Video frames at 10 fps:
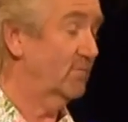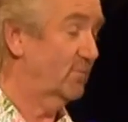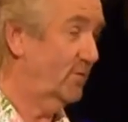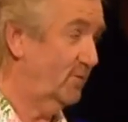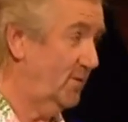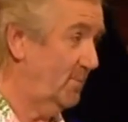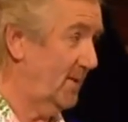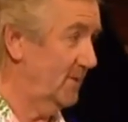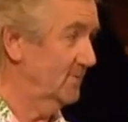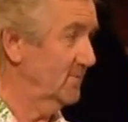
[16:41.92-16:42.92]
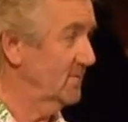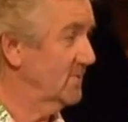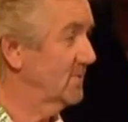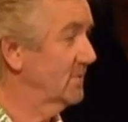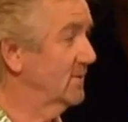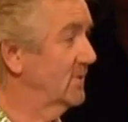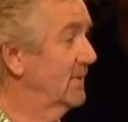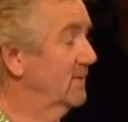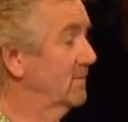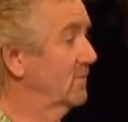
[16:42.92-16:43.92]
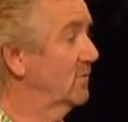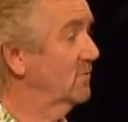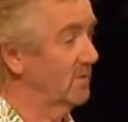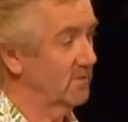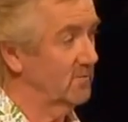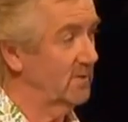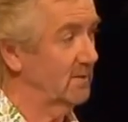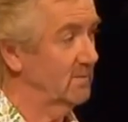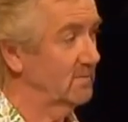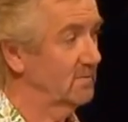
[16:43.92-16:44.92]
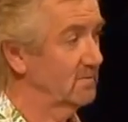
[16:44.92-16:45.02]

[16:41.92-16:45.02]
and fifty pounds. Deal or no deal?